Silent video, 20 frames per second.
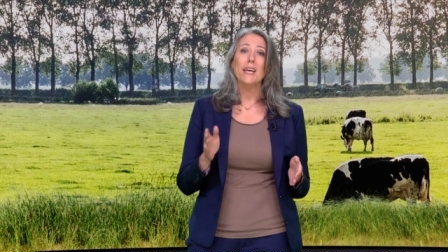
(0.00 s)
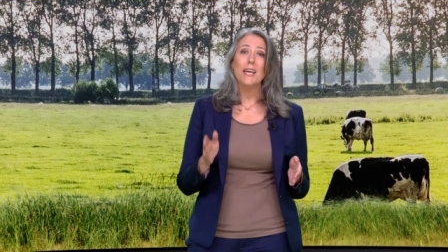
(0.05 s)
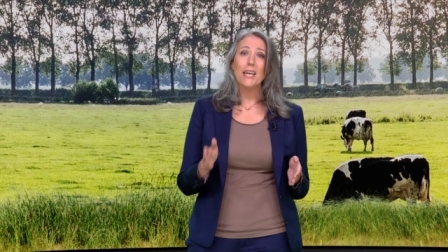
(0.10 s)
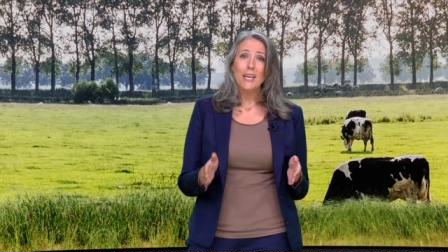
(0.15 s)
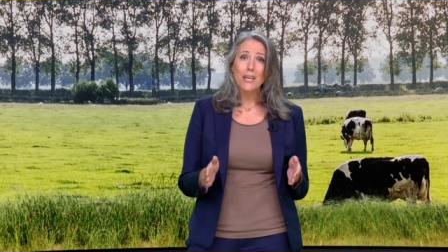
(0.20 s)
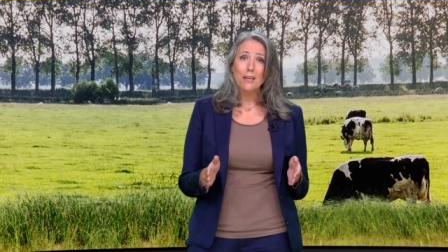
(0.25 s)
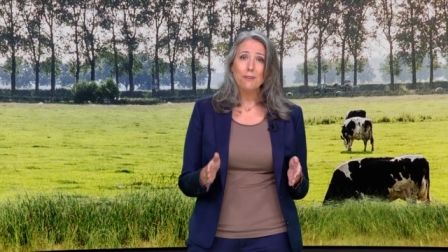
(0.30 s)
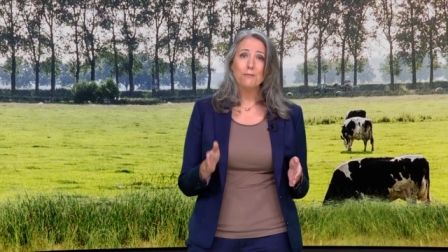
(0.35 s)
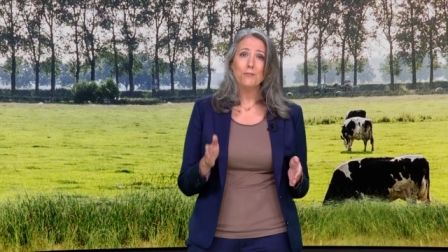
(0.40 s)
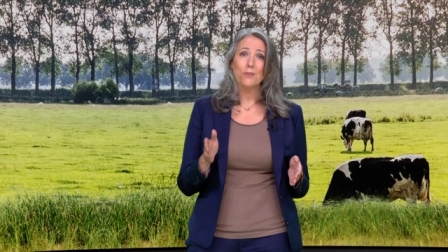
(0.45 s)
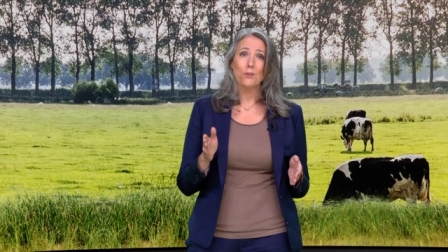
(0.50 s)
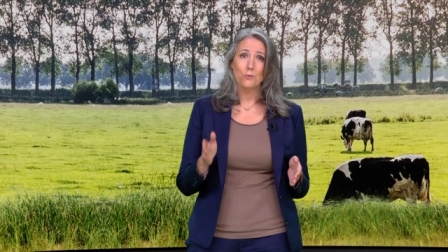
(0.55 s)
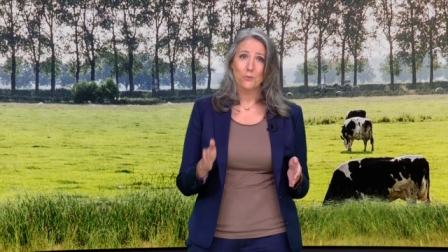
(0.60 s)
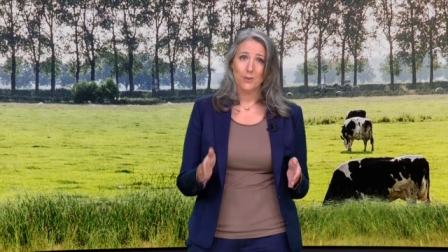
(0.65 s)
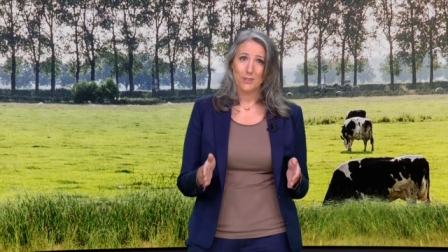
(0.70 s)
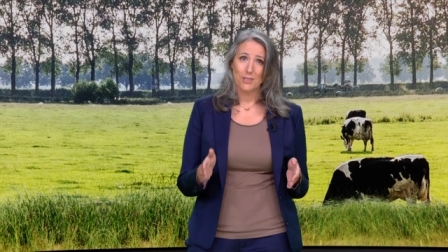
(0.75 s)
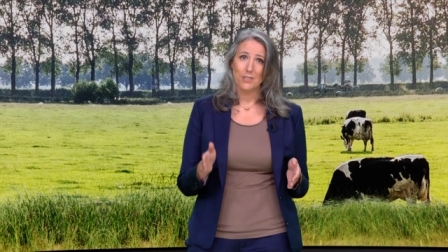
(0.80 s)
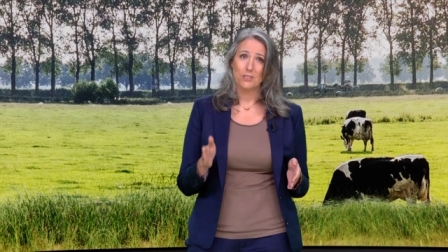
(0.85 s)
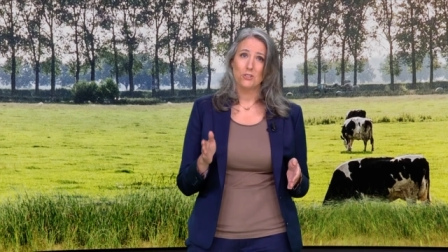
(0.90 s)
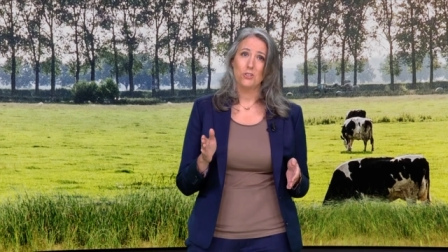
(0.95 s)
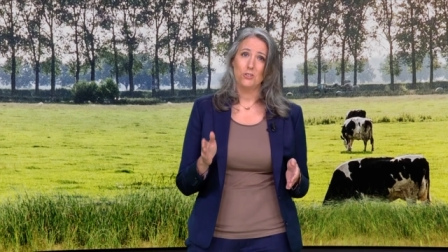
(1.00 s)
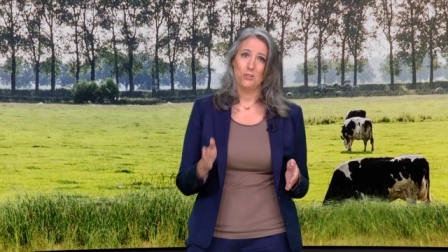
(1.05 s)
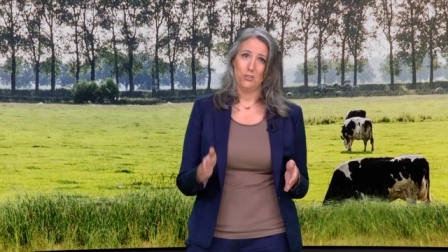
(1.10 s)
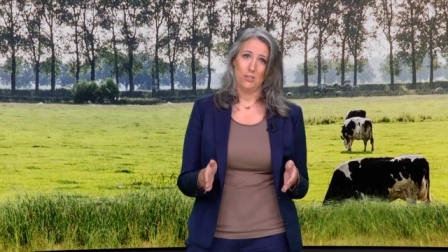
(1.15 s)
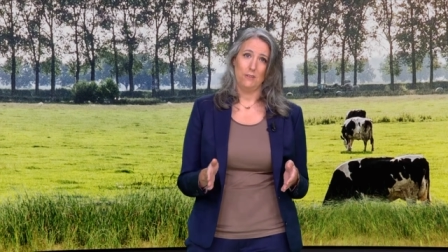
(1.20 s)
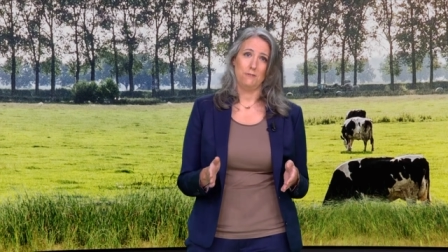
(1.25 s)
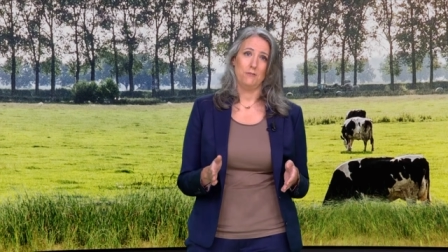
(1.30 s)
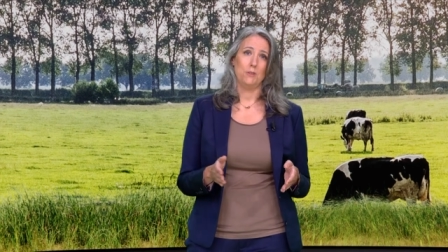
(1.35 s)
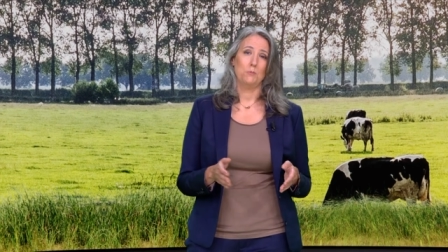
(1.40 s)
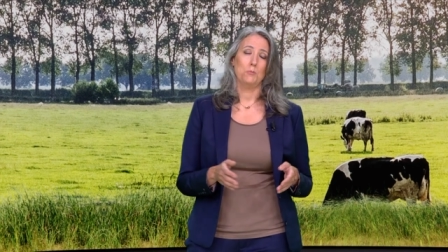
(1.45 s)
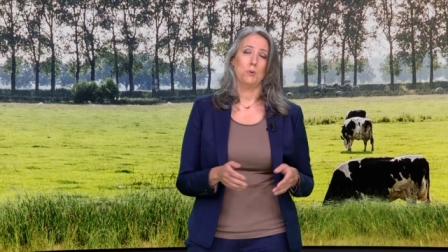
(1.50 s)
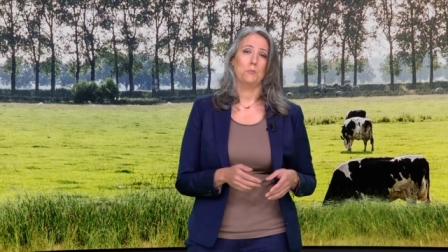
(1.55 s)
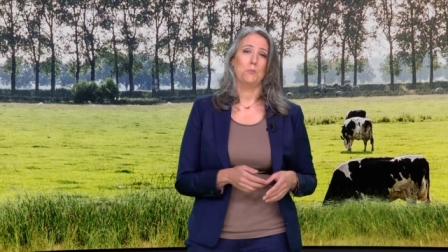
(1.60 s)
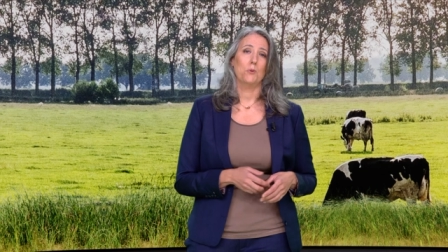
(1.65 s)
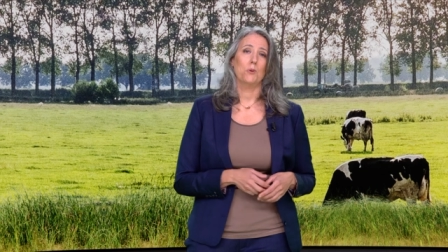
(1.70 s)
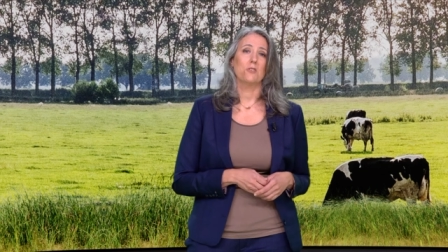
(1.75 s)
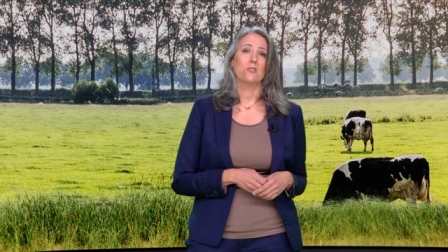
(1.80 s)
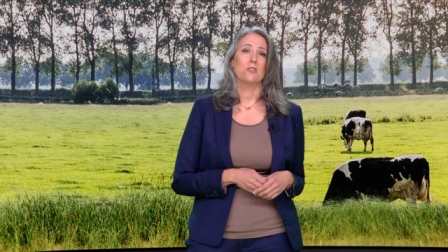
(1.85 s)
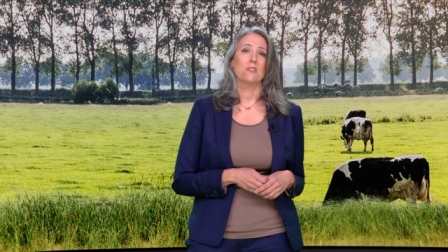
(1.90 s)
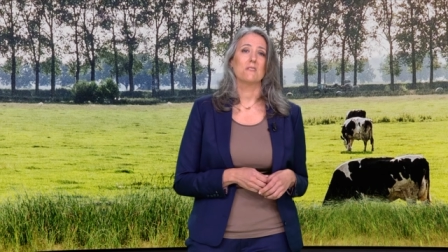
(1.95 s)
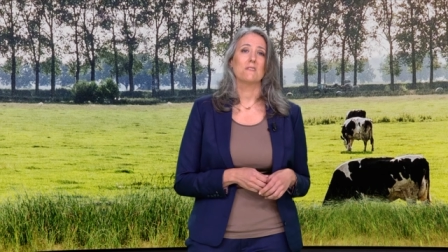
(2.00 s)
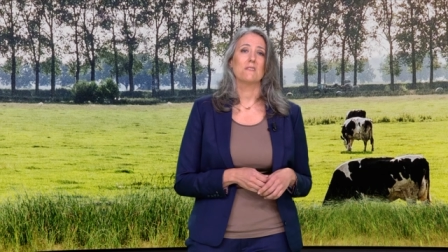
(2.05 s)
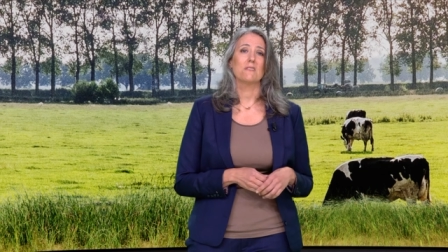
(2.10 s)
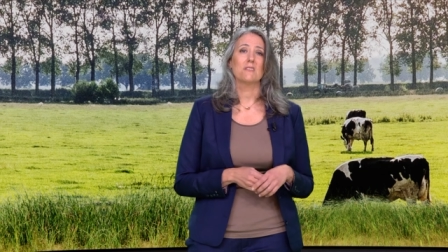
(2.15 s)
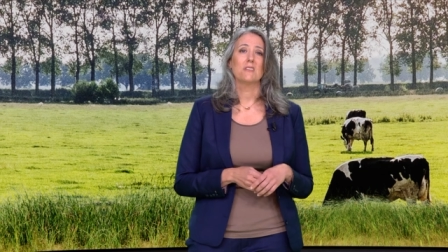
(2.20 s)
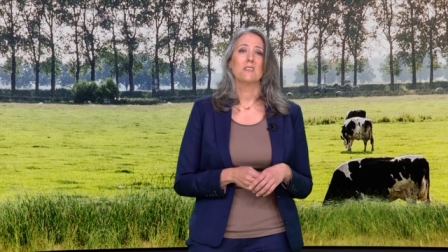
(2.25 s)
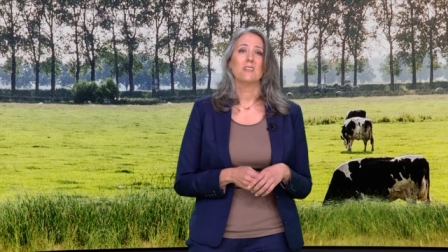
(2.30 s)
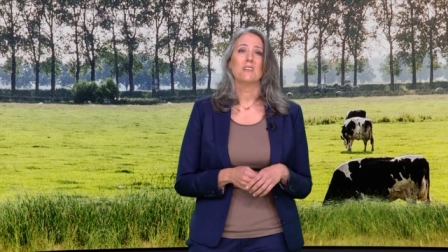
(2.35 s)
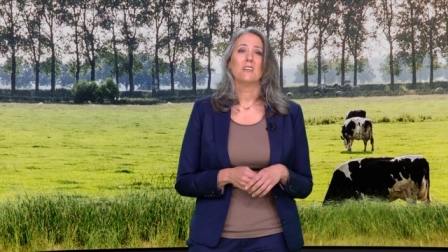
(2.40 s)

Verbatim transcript: if you're willing to shift in proportions.